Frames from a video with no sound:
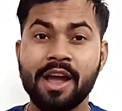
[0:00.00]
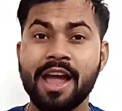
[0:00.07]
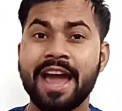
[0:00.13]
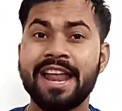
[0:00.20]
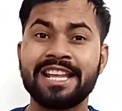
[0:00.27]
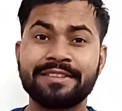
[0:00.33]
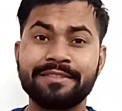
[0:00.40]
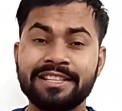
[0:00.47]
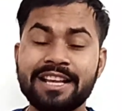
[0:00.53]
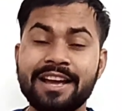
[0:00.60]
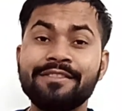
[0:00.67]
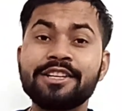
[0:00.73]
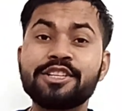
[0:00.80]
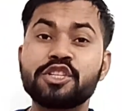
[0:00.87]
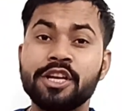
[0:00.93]
And as well as I
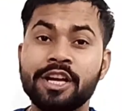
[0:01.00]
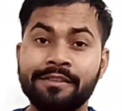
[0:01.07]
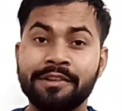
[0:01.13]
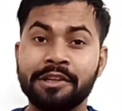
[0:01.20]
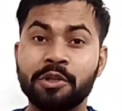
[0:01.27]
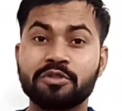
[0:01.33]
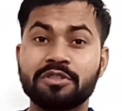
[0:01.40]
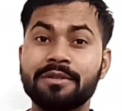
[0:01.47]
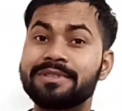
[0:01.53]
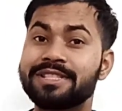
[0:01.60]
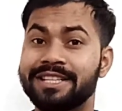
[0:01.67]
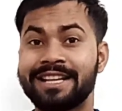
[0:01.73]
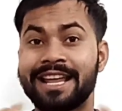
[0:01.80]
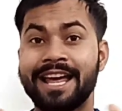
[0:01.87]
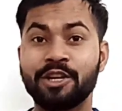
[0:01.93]
will share with you some
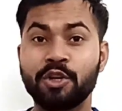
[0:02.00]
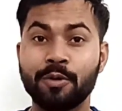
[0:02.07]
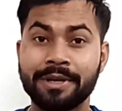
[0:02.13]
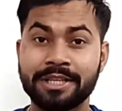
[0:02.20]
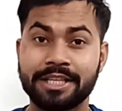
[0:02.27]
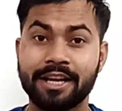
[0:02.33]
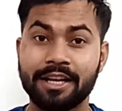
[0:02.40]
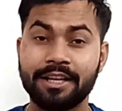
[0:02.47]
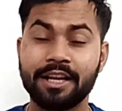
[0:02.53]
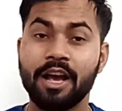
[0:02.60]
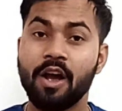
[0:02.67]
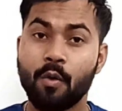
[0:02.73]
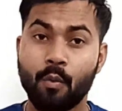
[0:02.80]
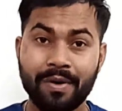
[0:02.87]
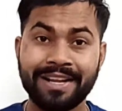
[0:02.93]
scenario, basically
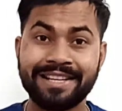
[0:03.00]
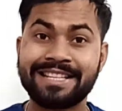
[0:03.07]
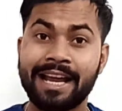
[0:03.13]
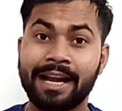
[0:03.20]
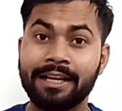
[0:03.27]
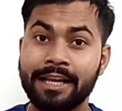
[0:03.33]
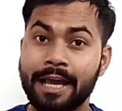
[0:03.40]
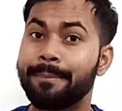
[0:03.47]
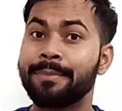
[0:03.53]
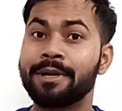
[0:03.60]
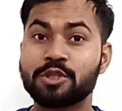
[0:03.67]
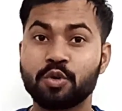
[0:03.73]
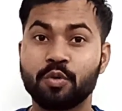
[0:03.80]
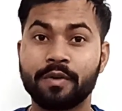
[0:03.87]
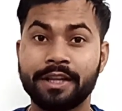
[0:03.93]
what exactly
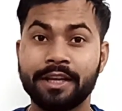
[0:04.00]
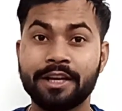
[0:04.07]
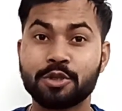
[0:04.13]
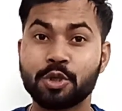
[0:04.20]
happens over there,